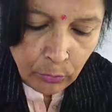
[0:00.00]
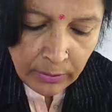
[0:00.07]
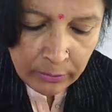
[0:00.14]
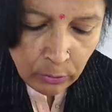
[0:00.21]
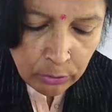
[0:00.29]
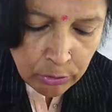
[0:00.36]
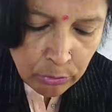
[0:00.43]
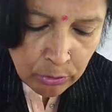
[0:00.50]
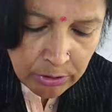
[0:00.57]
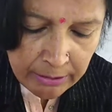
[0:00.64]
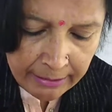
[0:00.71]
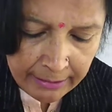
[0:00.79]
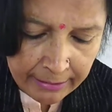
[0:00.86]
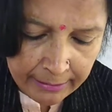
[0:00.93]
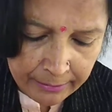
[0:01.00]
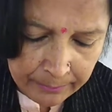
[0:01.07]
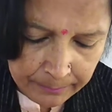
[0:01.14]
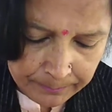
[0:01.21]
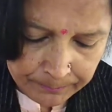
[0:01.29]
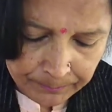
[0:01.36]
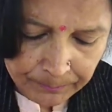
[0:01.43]
can also see
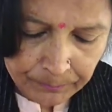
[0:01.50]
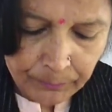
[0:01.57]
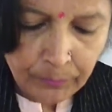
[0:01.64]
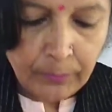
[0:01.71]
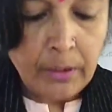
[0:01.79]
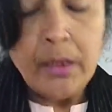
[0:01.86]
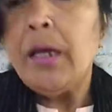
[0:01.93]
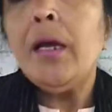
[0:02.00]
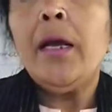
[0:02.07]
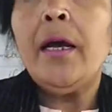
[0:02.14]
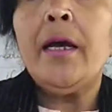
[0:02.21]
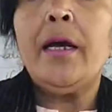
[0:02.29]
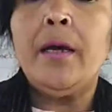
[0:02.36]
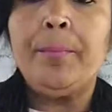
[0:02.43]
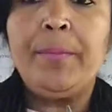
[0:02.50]
here a